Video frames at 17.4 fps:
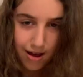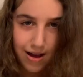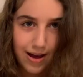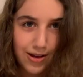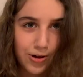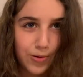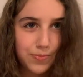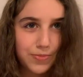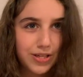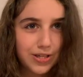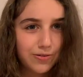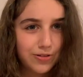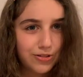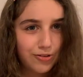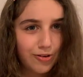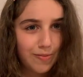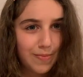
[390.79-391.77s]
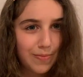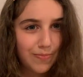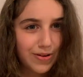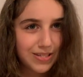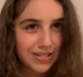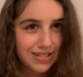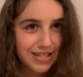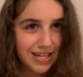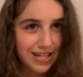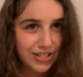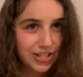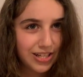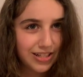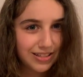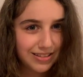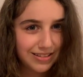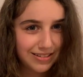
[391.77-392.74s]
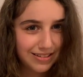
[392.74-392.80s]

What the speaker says: I hope that you enjoyed my presentation.